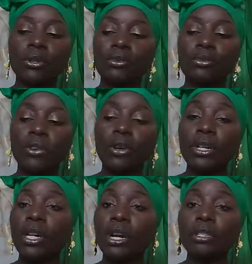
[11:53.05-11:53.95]
very
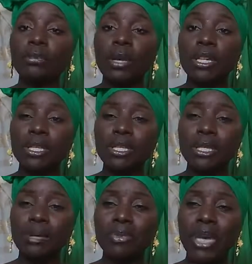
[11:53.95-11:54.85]
dark spaces,
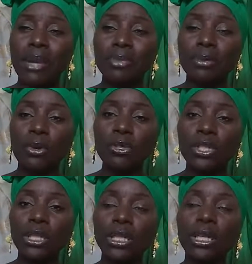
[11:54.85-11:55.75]
sometimes
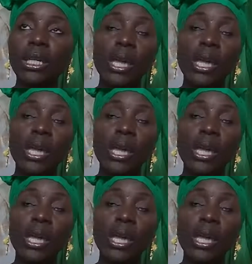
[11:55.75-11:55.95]
emotionally,